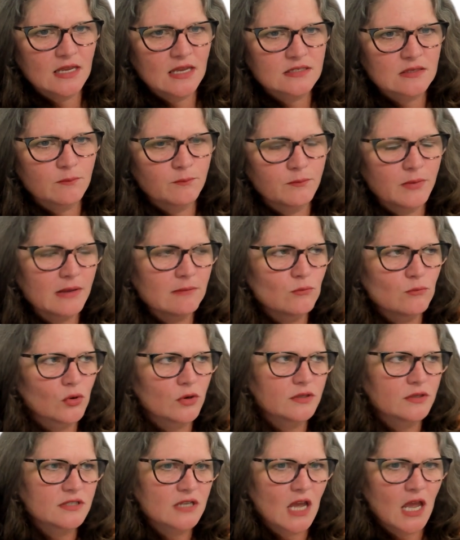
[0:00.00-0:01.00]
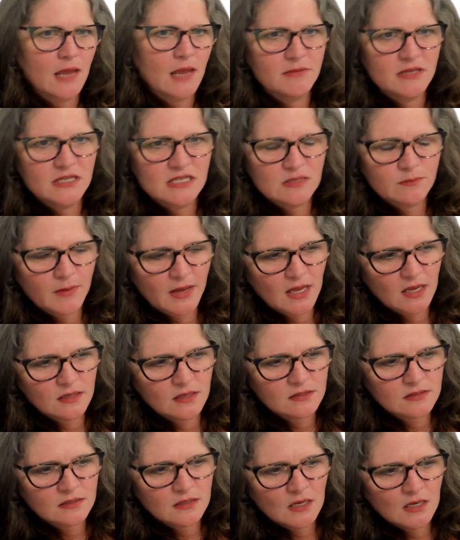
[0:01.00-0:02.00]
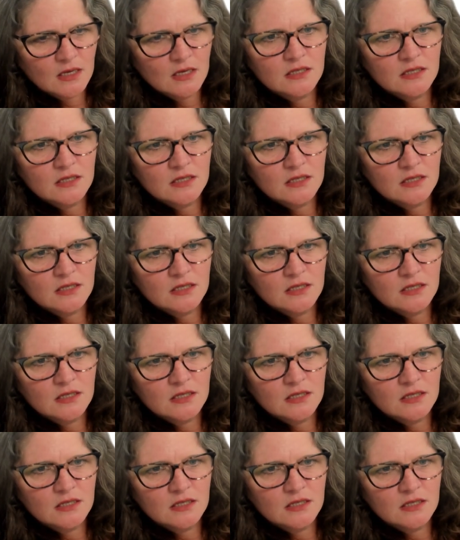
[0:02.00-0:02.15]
is a bit more time and space